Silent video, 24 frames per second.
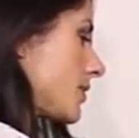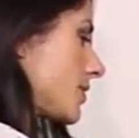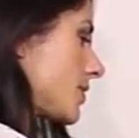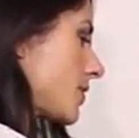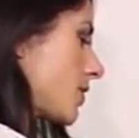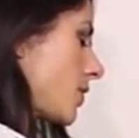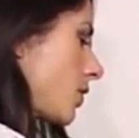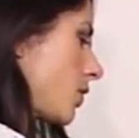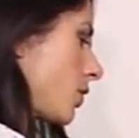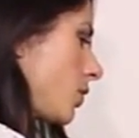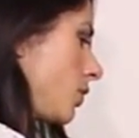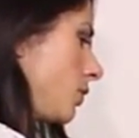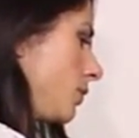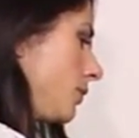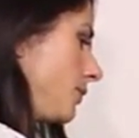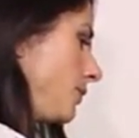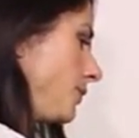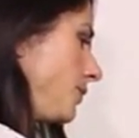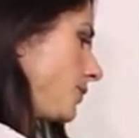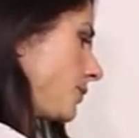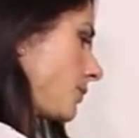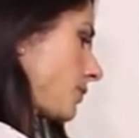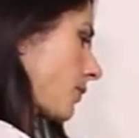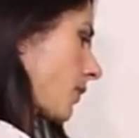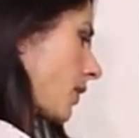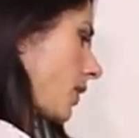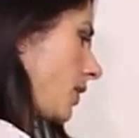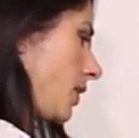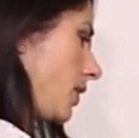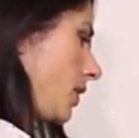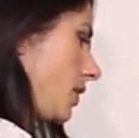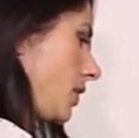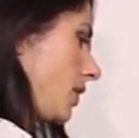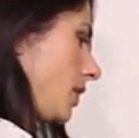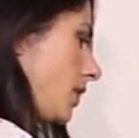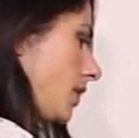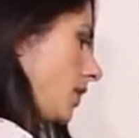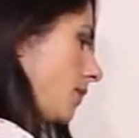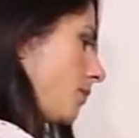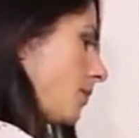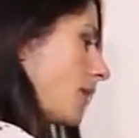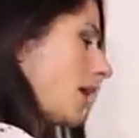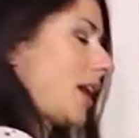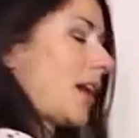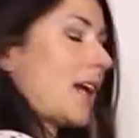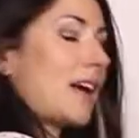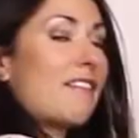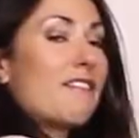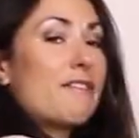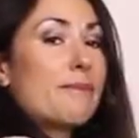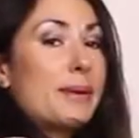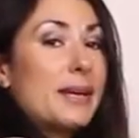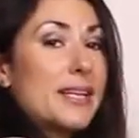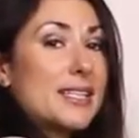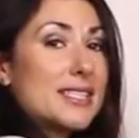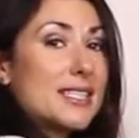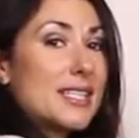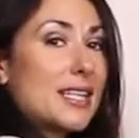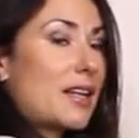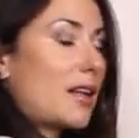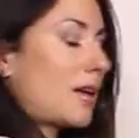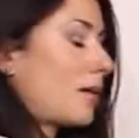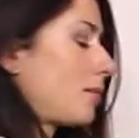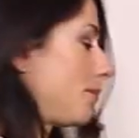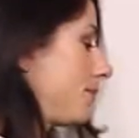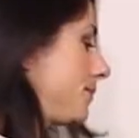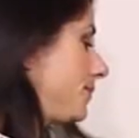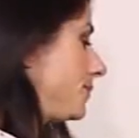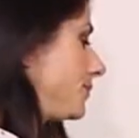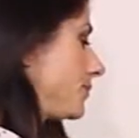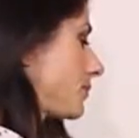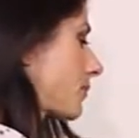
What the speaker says: So, mine have pits in them,